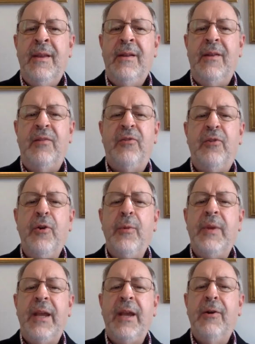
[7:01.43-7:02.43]

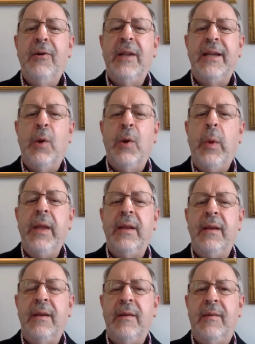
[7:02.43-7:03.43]
Disturbed air like a
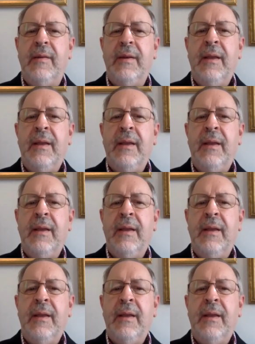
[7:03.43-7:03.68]
wind